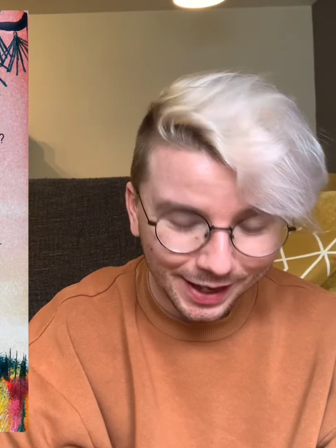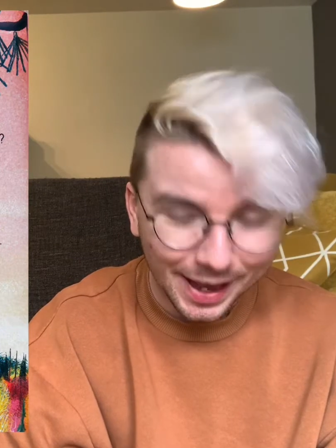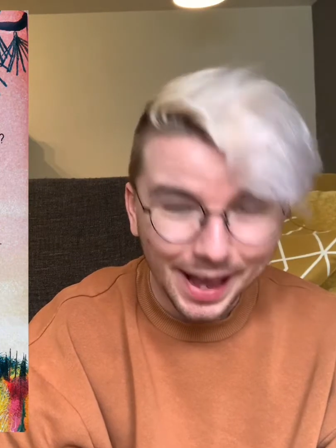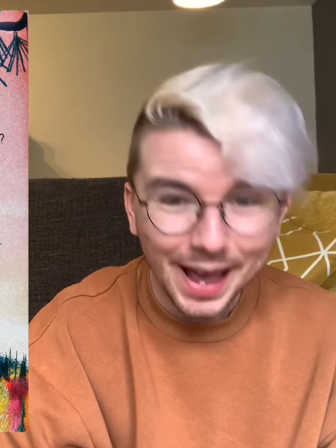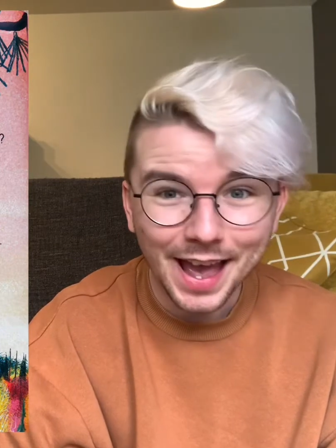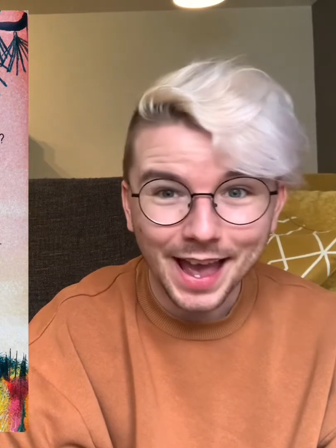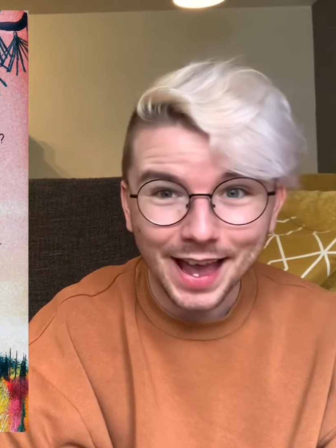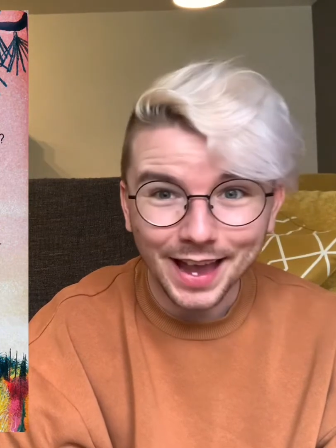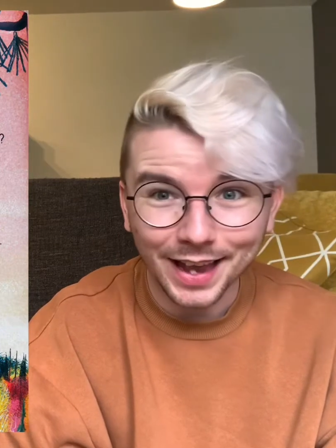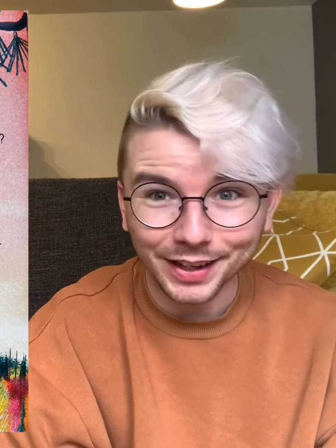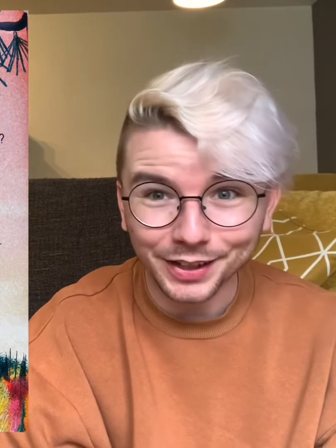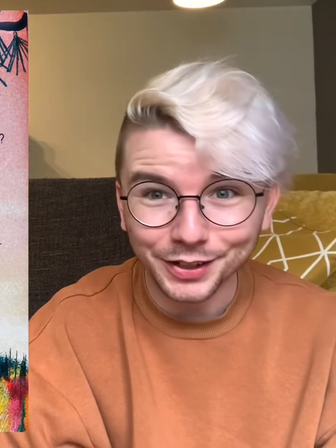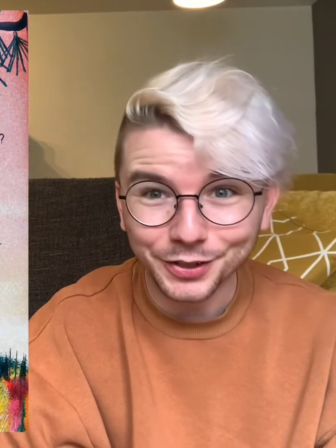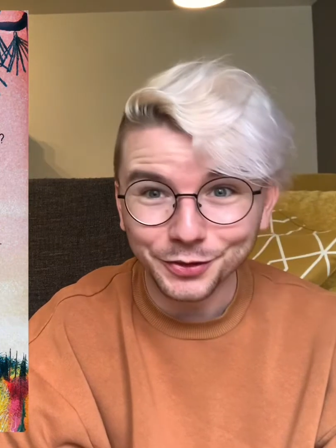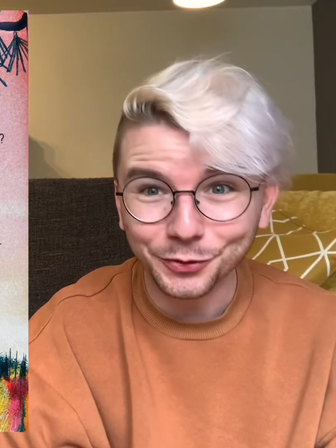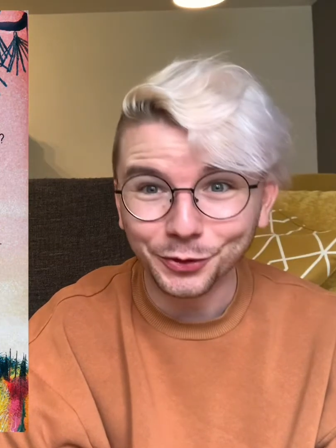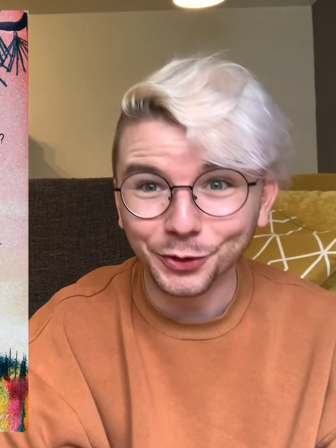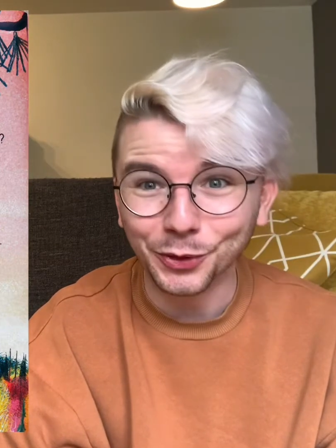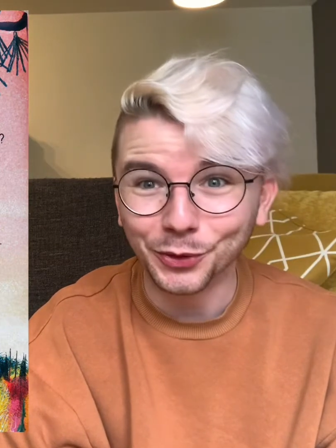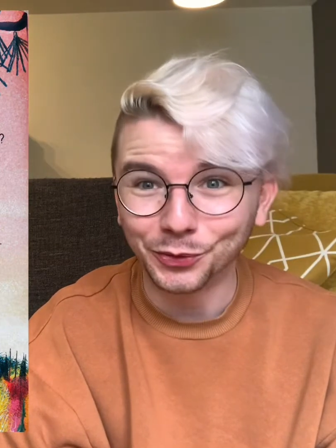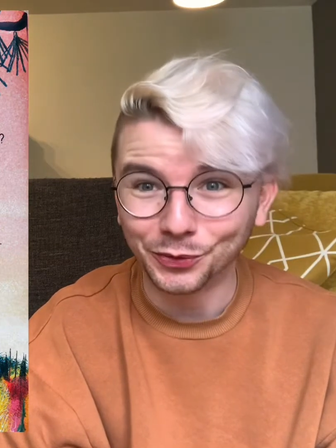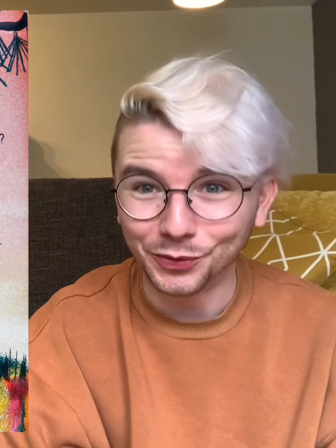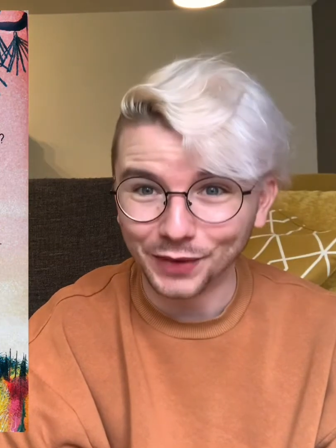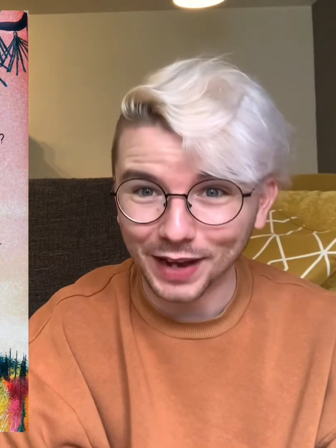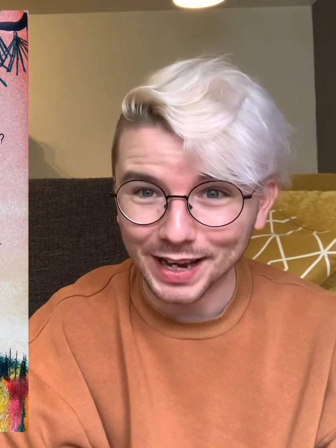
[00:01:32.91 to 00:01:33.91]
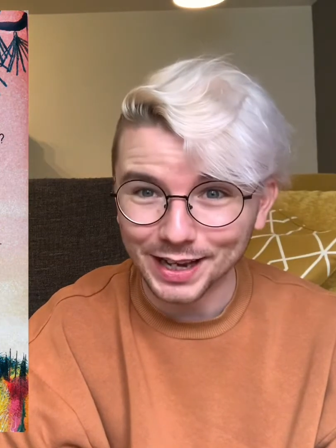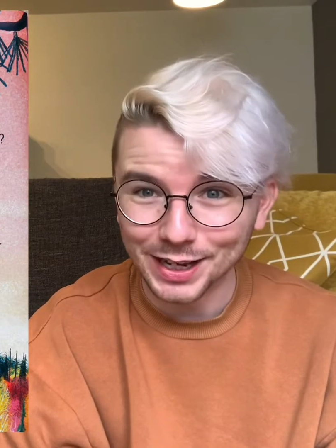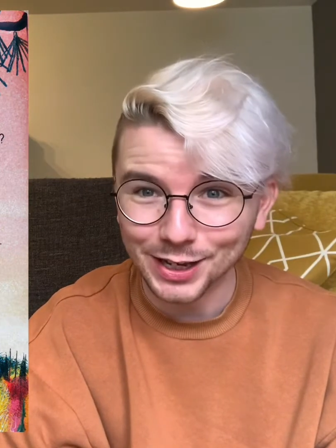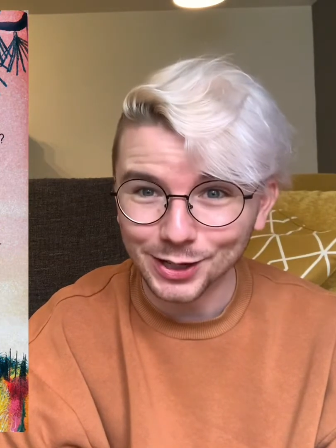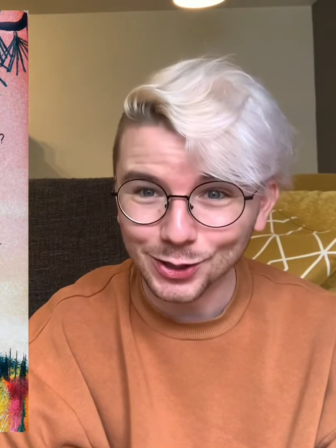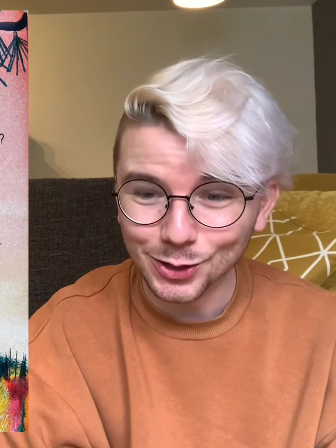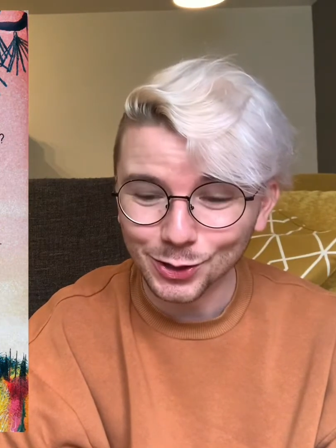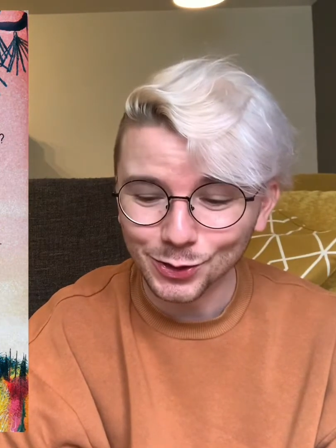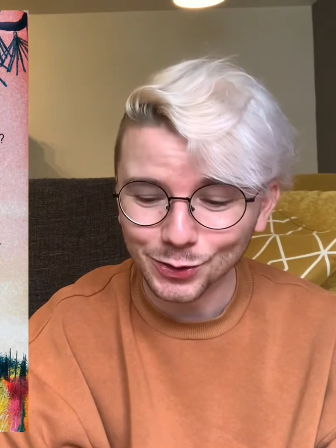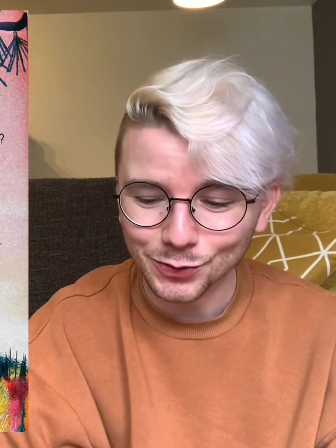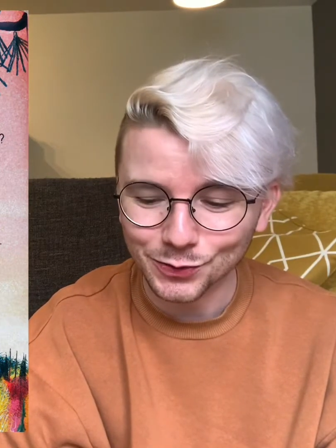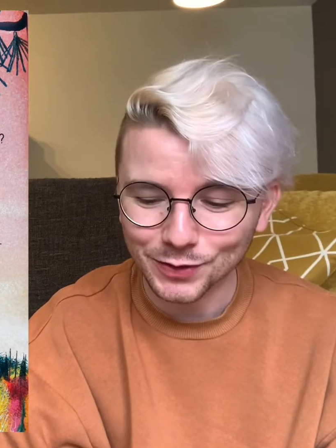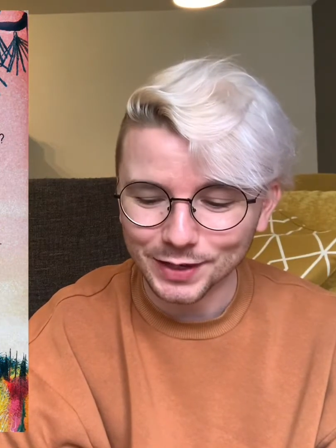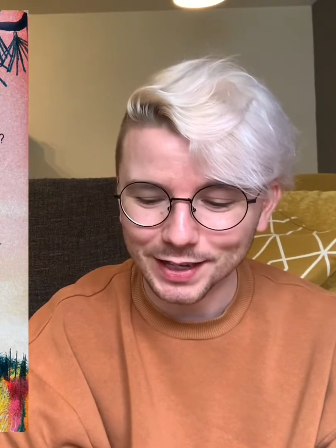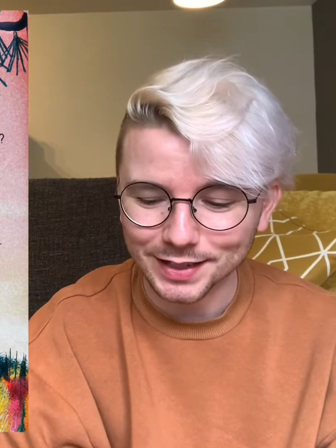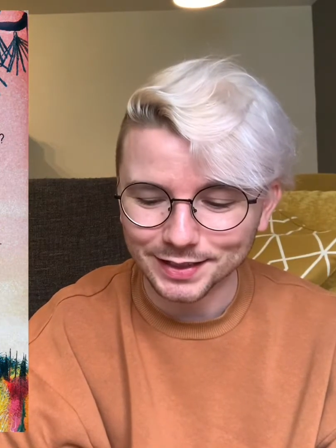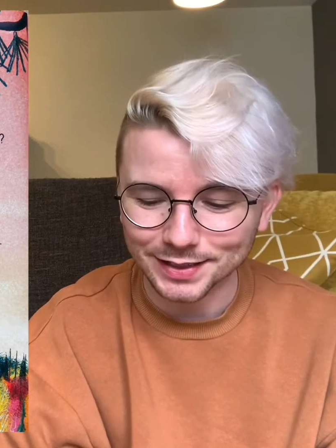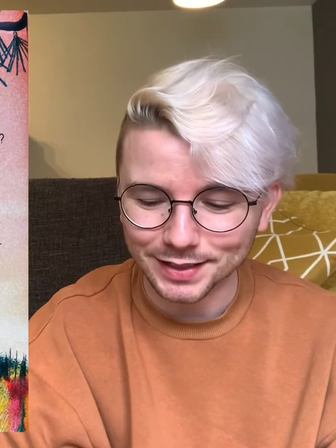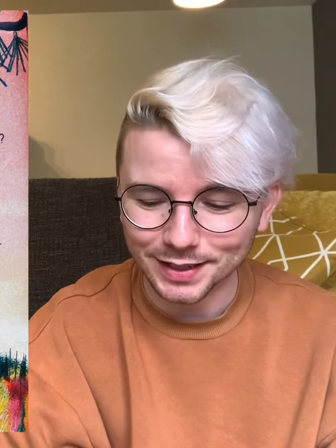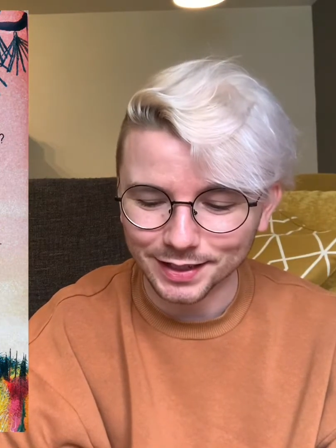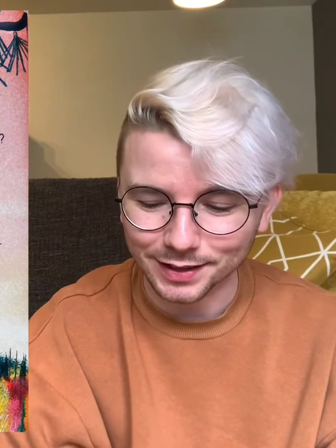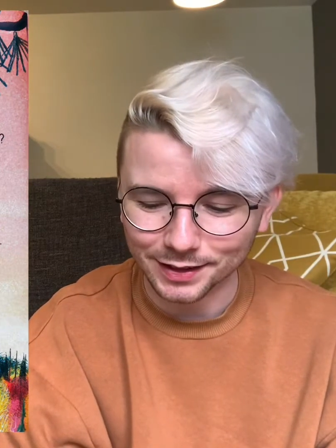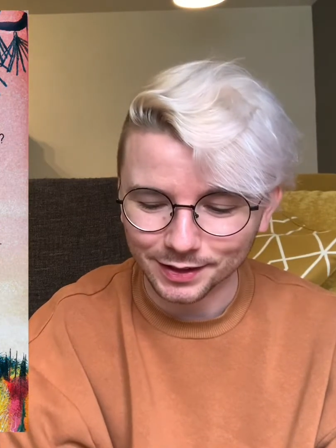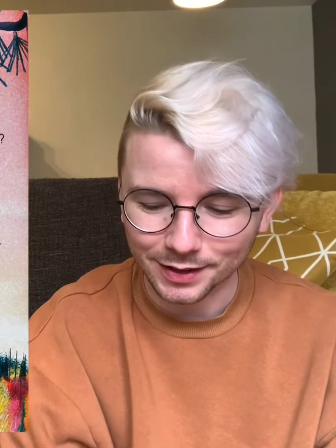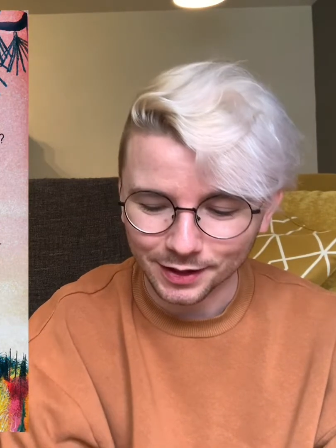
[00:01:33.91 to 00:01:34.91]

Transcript: and for very good reason,